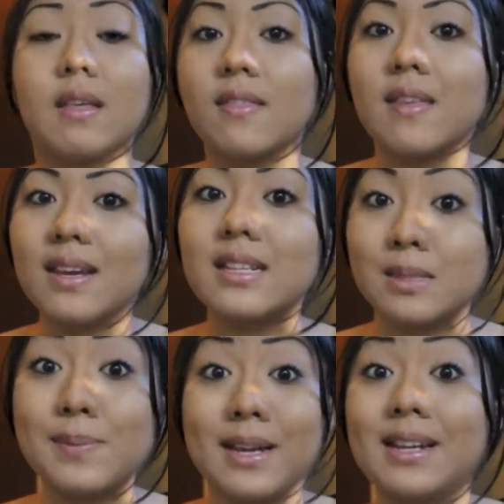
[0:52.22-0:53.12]
they think it's
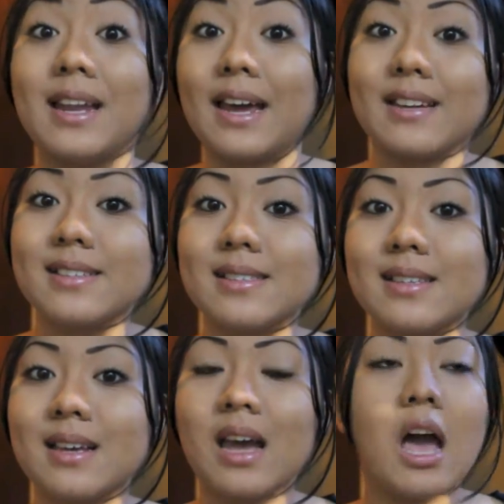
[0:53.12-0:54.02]
being nice,
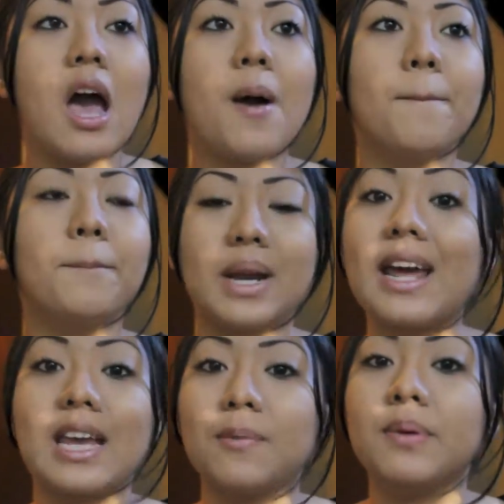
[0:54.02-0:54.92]
but I
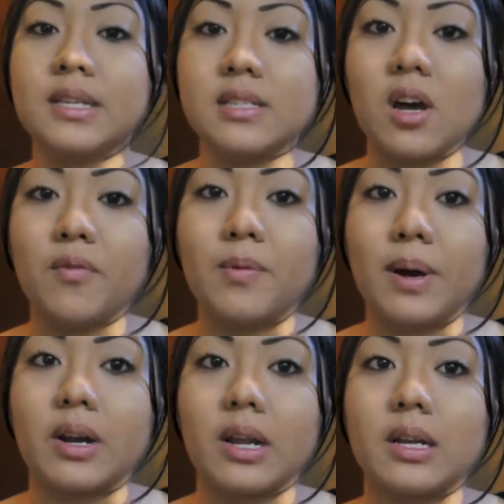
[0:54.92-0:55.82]
get pissed off
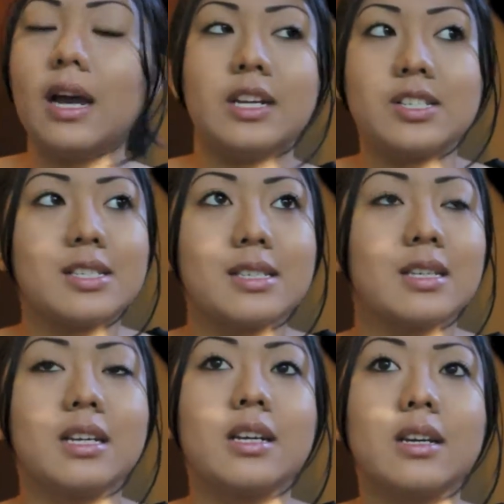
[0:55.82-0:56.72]
about it. I just
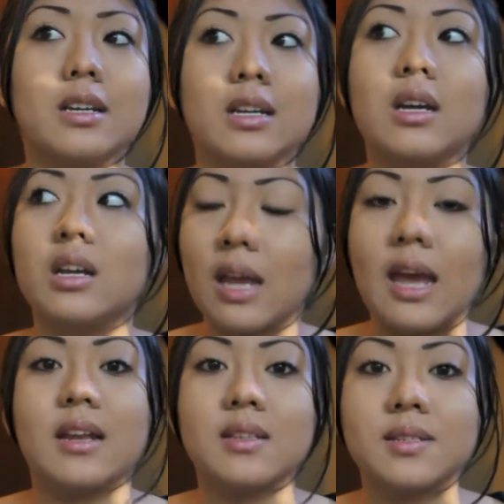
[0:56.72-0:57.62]

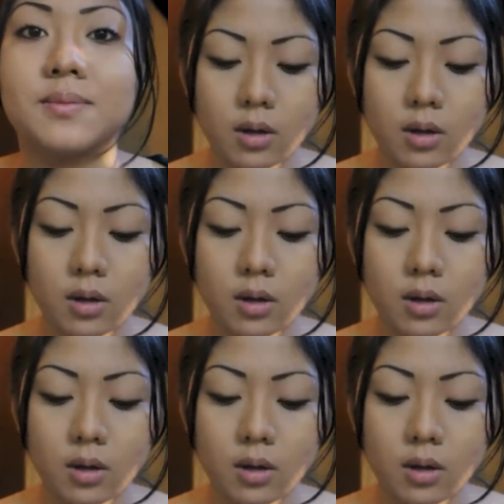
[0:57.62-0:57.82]
can't.